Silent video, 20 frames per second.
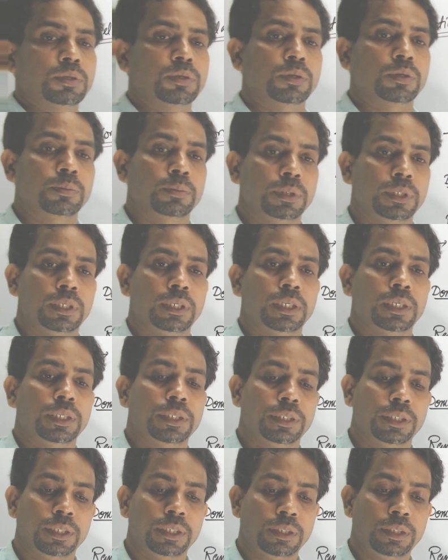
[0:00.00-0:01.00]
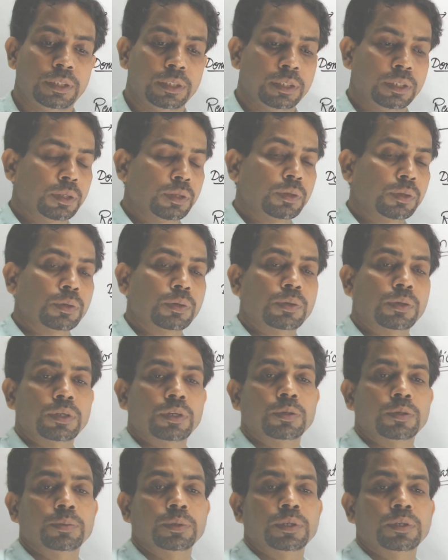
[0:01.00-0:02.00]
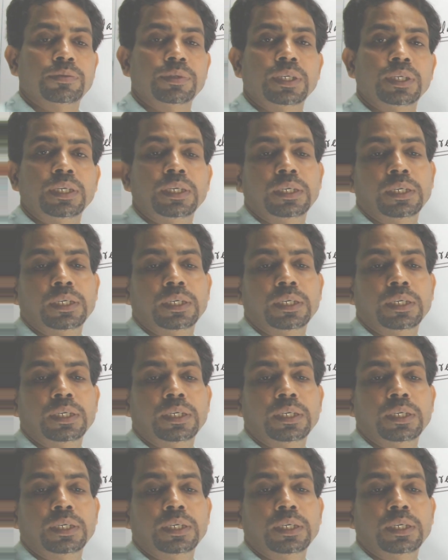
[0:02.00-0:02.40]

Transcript: domain, range and codomain of a